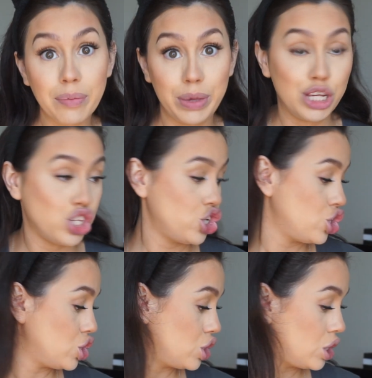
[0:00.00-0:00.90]

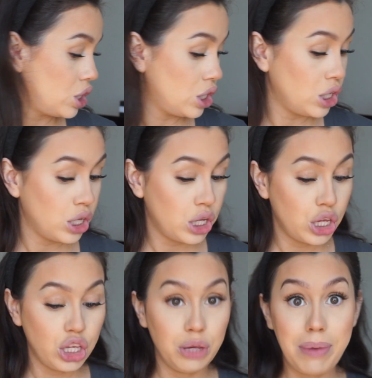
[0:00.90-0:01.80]
bitch.
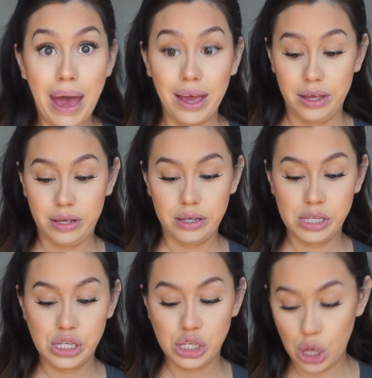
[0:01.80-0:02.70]
You back.
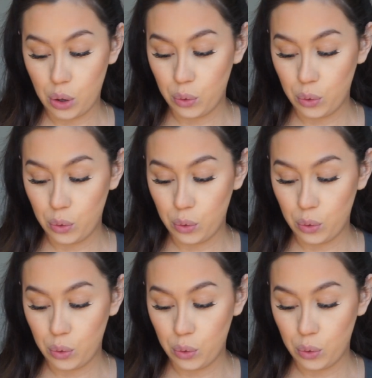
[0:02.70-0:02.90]
So